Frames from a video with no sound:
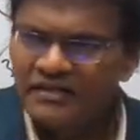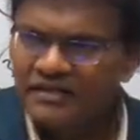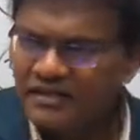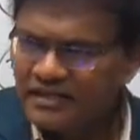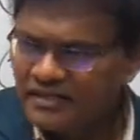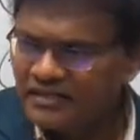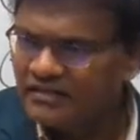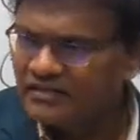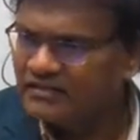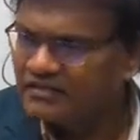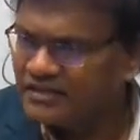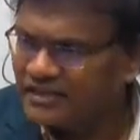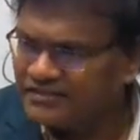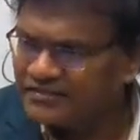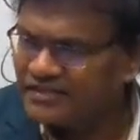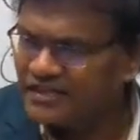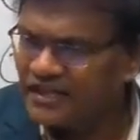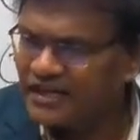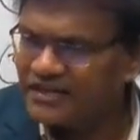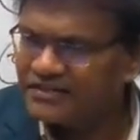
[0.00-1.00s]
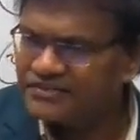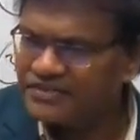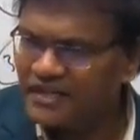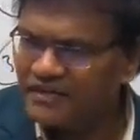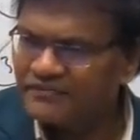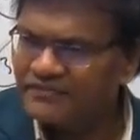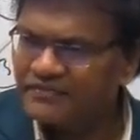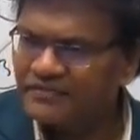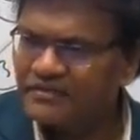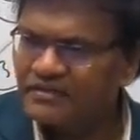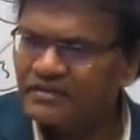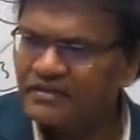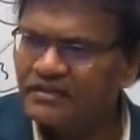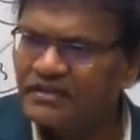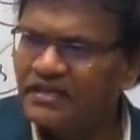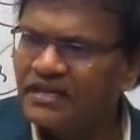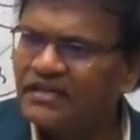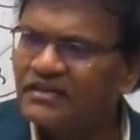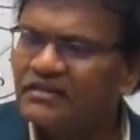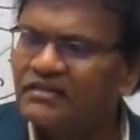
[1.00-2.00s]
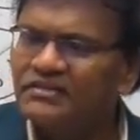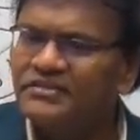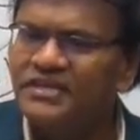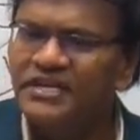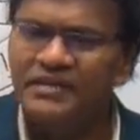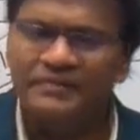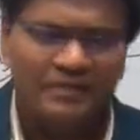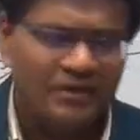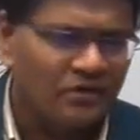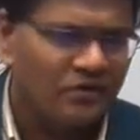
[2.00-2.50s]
This year itself, GDP